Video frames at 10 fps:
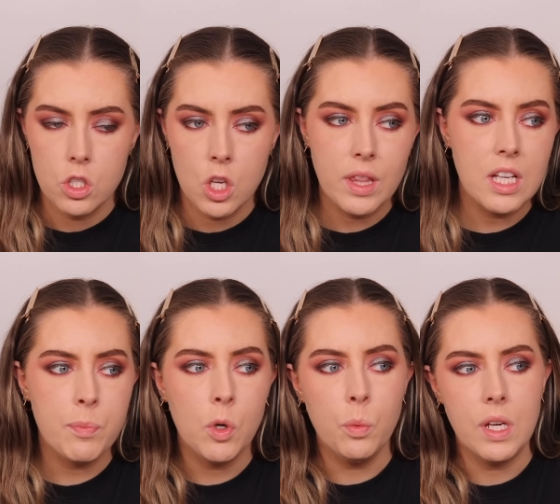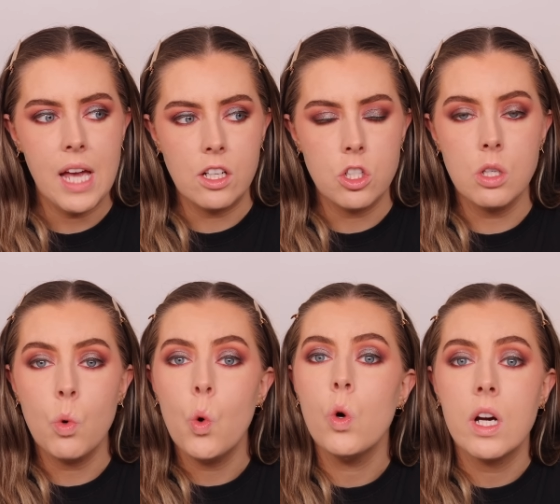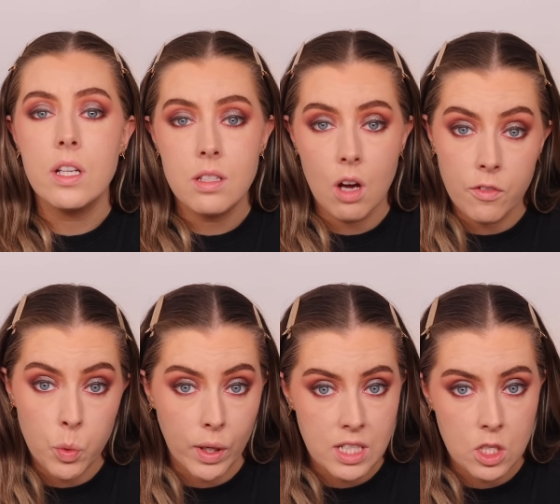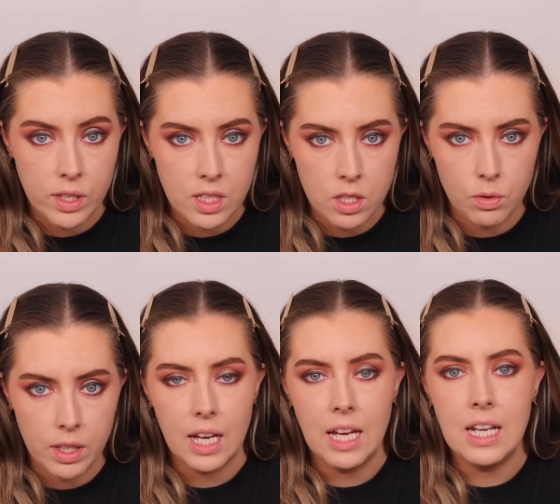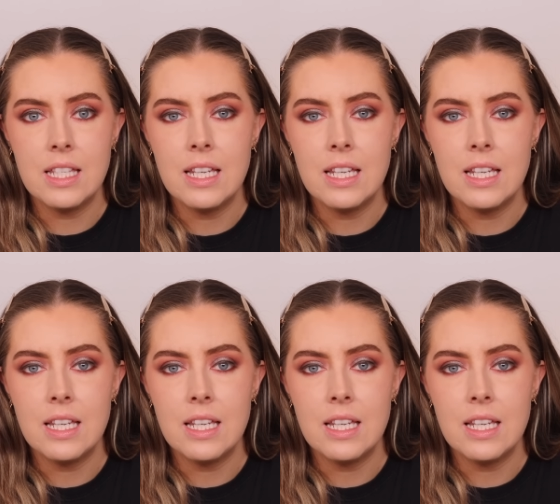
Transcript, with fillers: So at this point, we get to August of 2023. It is